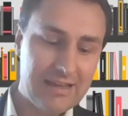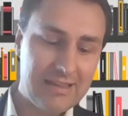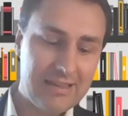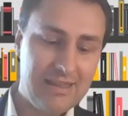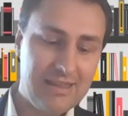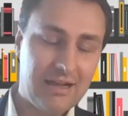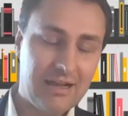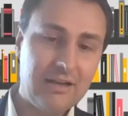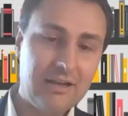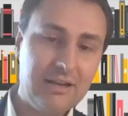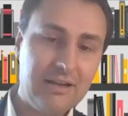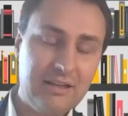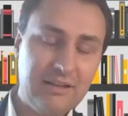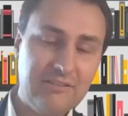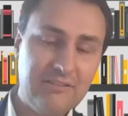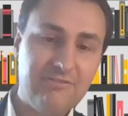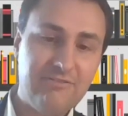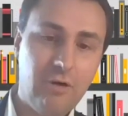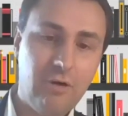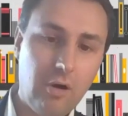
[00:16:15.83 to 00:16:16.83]
they clearly
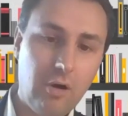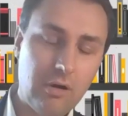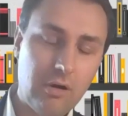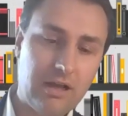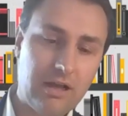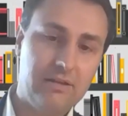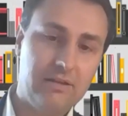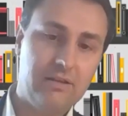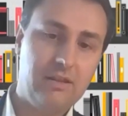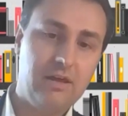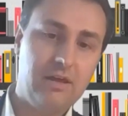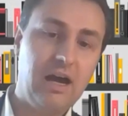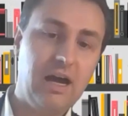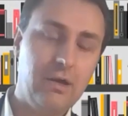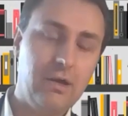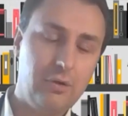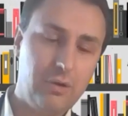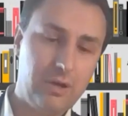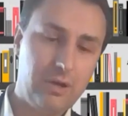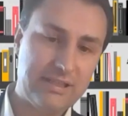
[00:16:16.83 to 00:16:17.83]
fall under the
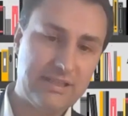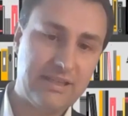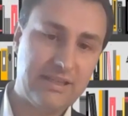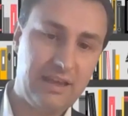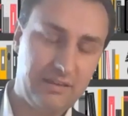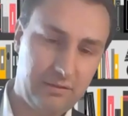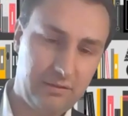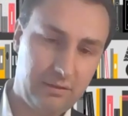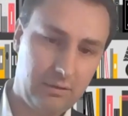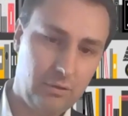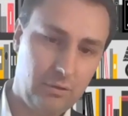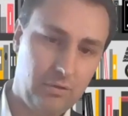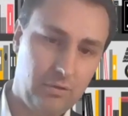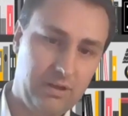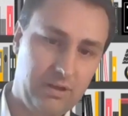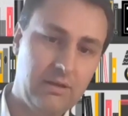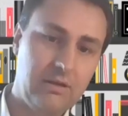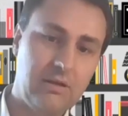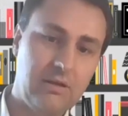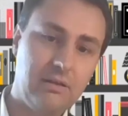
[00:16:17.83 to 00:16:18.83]
high risk category.
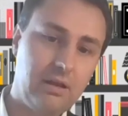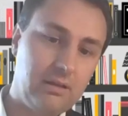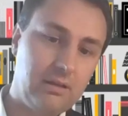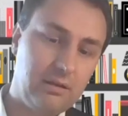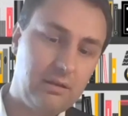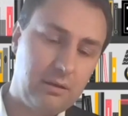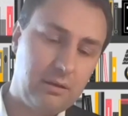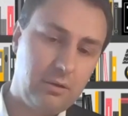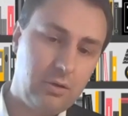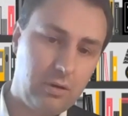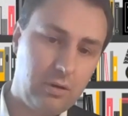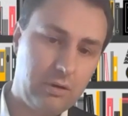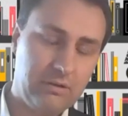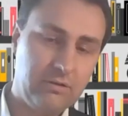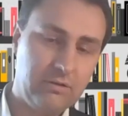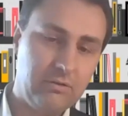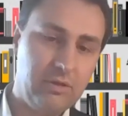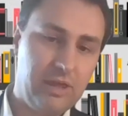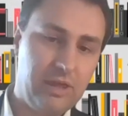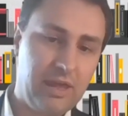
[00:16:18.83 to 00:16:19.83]
Yeah? And
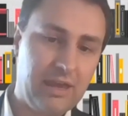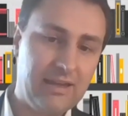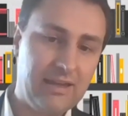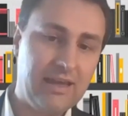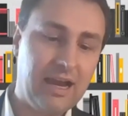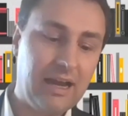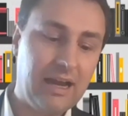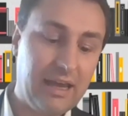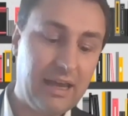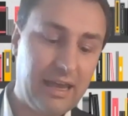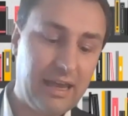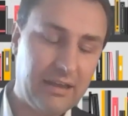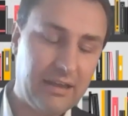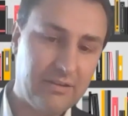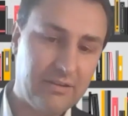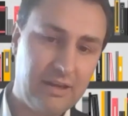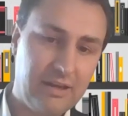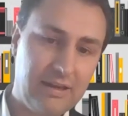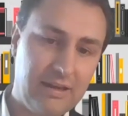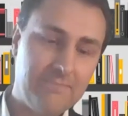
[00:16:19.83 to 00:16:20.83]
according to the AI
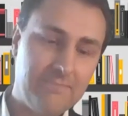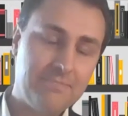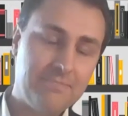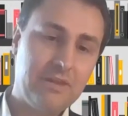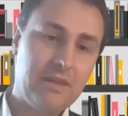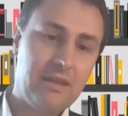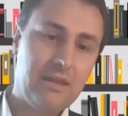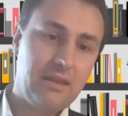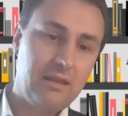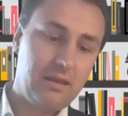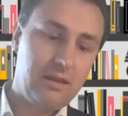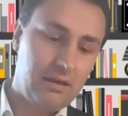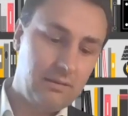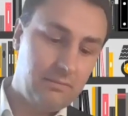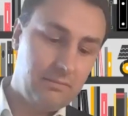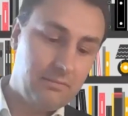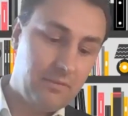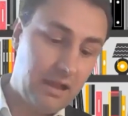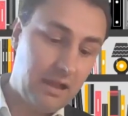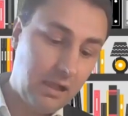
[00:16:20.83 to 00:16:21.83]
Act,
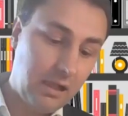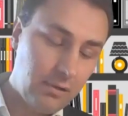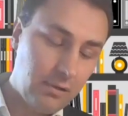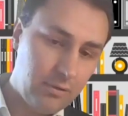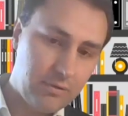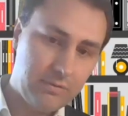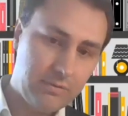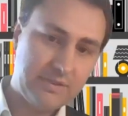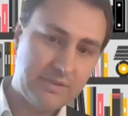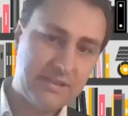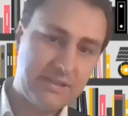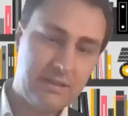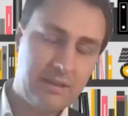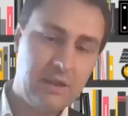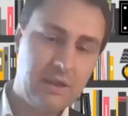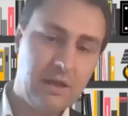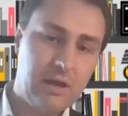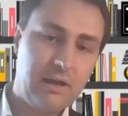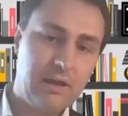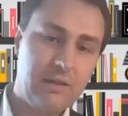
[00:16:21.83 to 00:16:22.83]
algorithms
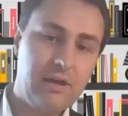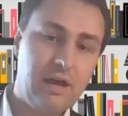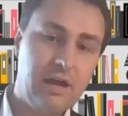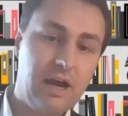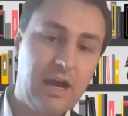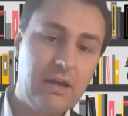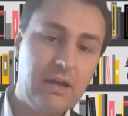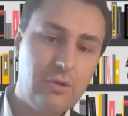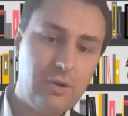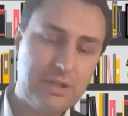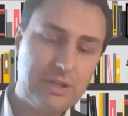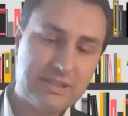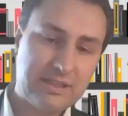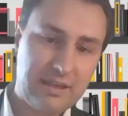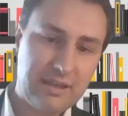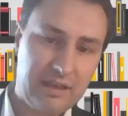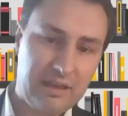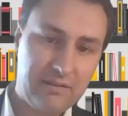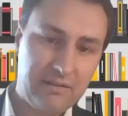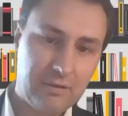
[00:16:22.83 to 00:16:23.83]
that are in the high risk
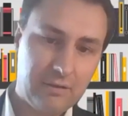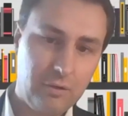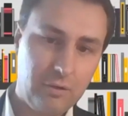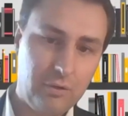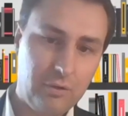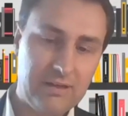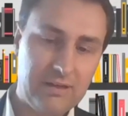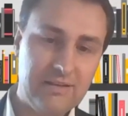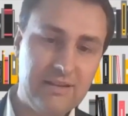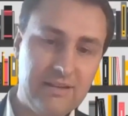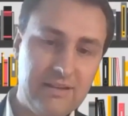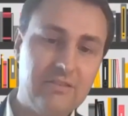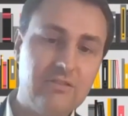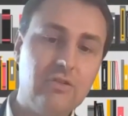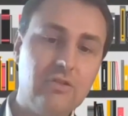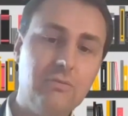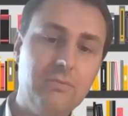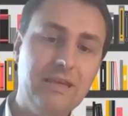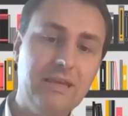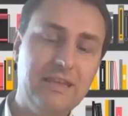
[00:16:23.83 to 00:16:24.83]
category need
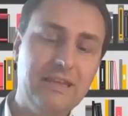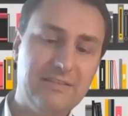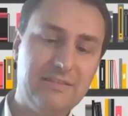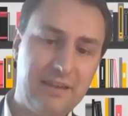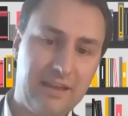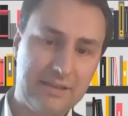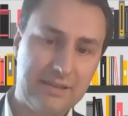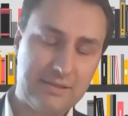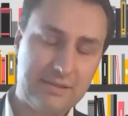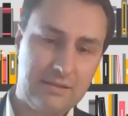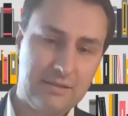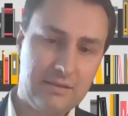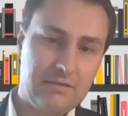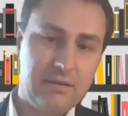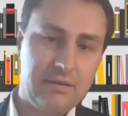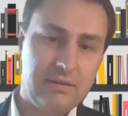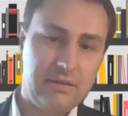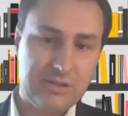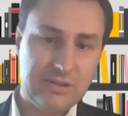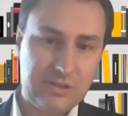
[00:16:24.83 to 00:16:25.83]
to be tested
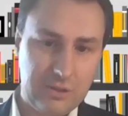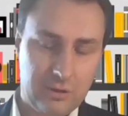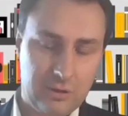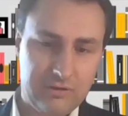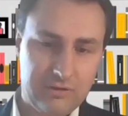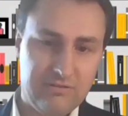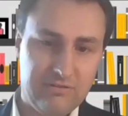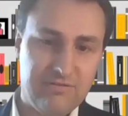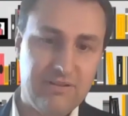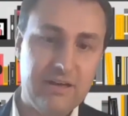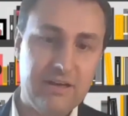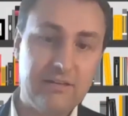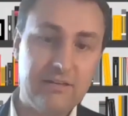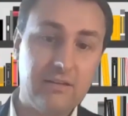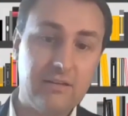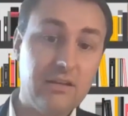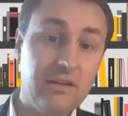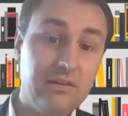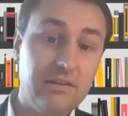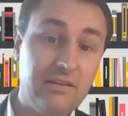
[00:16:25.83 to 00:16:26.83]
and certified.
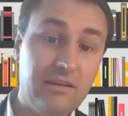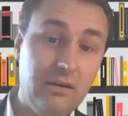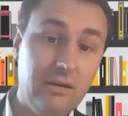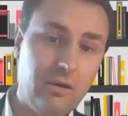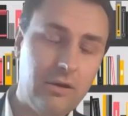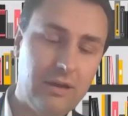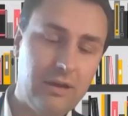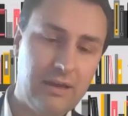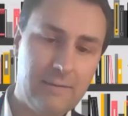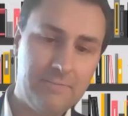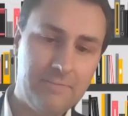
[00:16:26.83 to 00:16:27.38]
And here